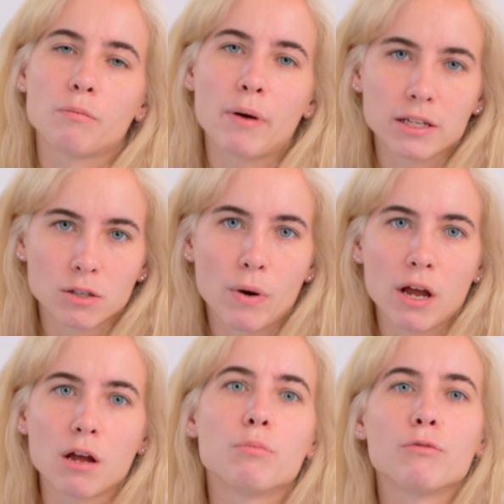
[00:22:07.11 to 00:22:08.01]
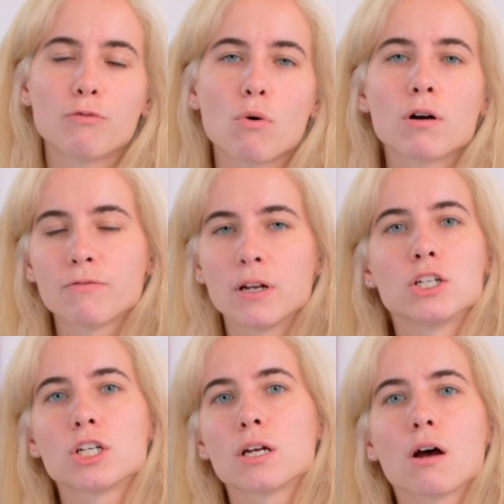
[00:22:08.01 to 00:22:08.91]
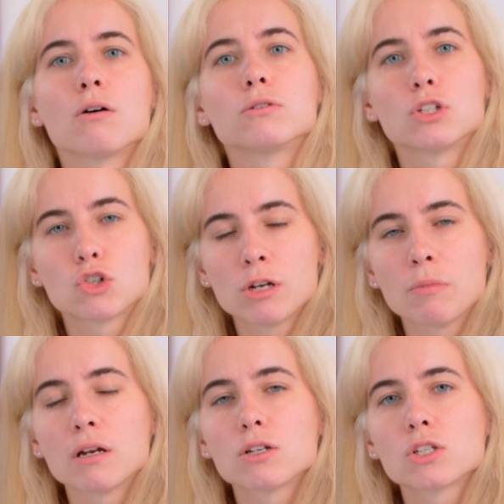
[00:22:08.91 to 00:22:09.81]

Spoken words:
pass away before finishing out the treatment.